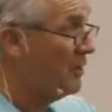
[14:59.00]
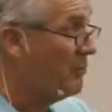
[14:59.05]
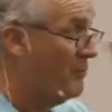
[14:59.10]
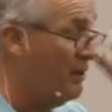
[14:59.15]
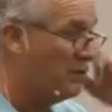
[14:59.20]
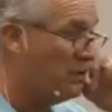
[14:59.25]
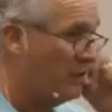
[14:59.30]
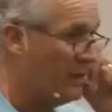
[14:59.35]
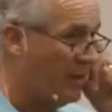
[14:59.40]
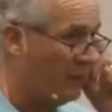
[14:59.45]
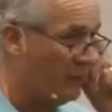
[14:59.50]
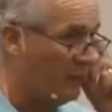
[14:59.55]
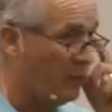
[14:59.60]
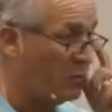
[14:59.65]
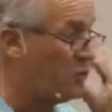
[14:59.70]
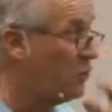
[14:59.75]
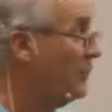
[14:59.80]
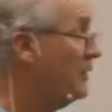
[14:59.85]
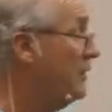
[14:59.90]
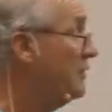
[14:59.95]
I mentioned that
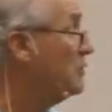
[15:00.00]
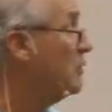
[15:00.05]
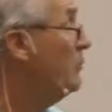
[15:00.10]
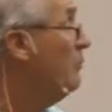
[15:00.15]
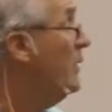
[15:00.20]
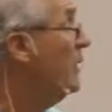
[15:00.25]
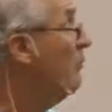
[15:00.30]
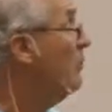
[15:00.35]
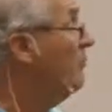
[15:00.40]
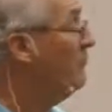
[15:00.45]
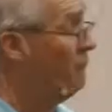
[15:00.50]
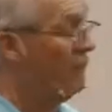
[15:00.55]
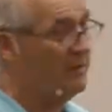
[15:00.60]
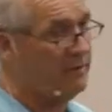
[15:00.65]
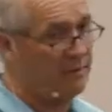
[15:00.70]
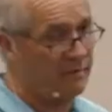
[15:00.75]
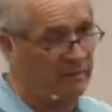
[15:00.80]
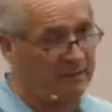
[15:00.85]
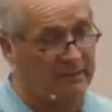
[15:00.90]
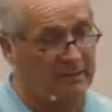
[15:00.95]
first one, this is a big one,
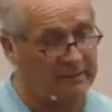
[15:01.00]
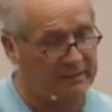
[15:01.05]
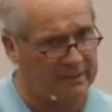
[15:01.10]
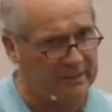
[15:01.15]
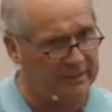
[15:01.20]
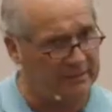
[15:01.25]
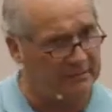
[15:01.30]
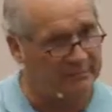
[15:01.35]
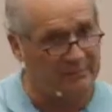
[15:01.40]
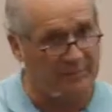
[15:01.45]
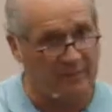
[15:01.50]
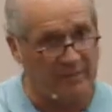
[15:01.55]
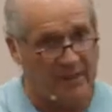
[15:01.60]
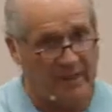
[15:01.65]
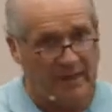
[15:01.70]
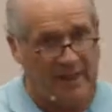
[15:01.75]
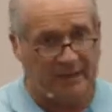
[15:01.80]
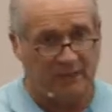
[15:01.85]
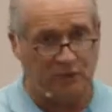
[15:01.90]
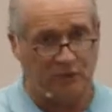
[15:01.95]
vendor lock-in.
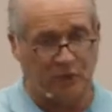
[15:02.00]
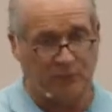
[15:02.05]
At